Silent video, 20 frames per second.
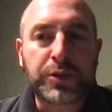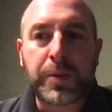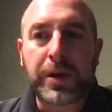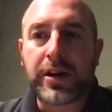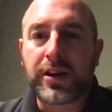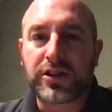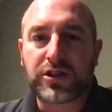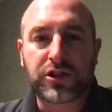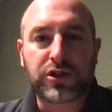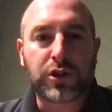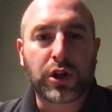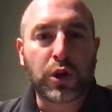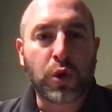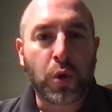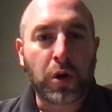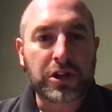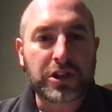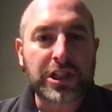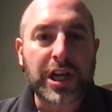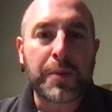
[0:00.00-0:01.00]
Because the
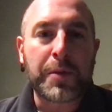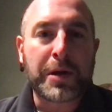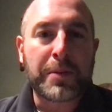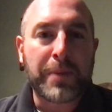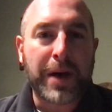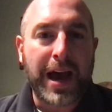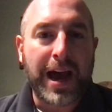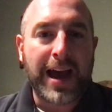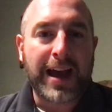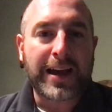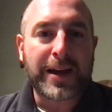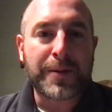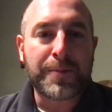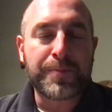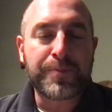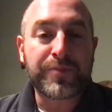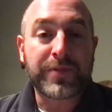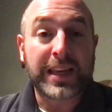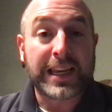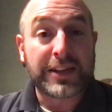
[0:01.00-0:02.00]
Lord's coming back.
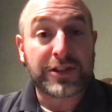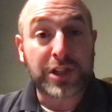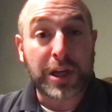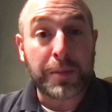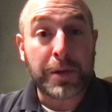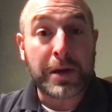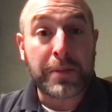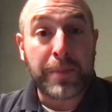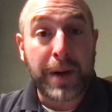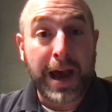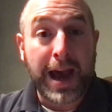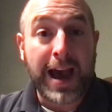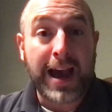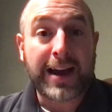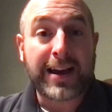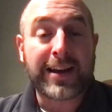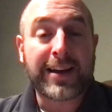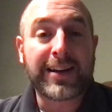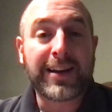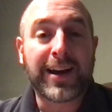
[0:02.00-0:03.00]
He's coming
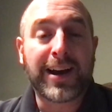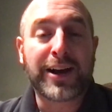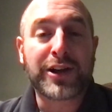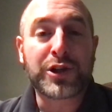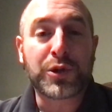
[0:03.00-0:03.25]
back uh,